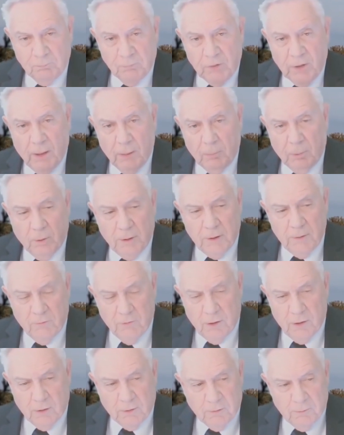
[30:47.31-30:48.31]
I believe
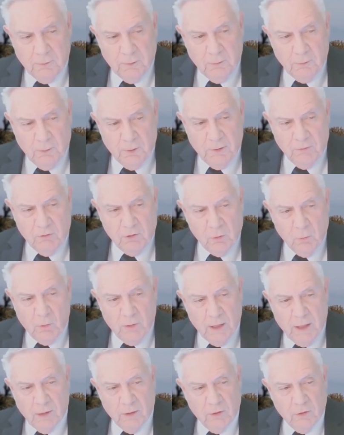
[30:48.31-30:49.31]
that living
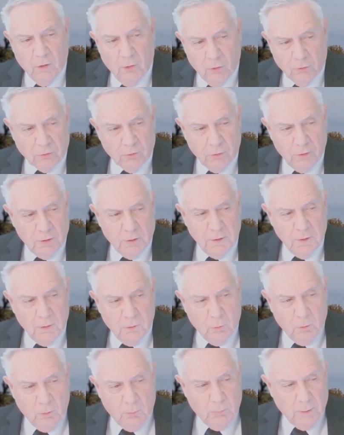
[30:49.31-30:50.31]
without adultery
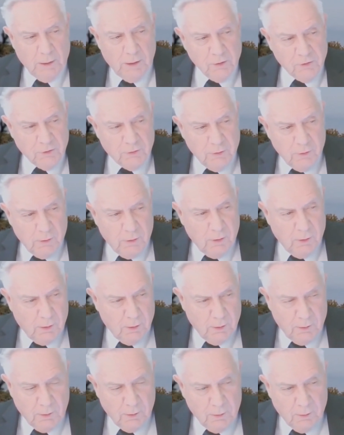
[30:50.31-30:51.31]
will bless
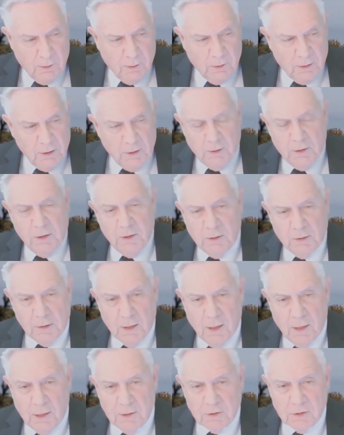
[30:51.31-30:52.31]
uh, uh, an Indian
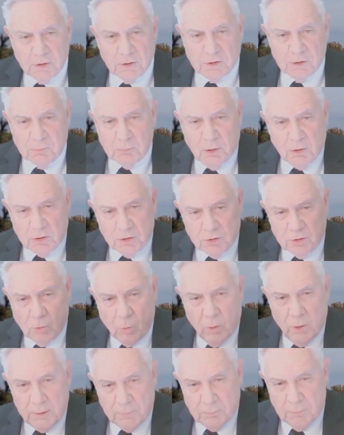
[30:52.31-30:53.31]
guy just as much as a
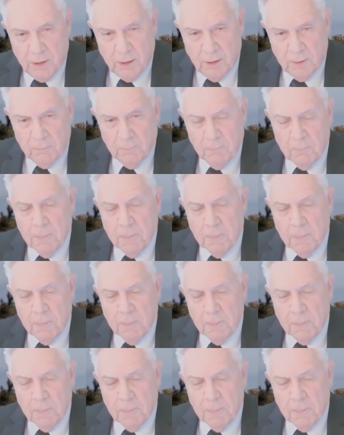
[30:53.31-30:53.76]
white man.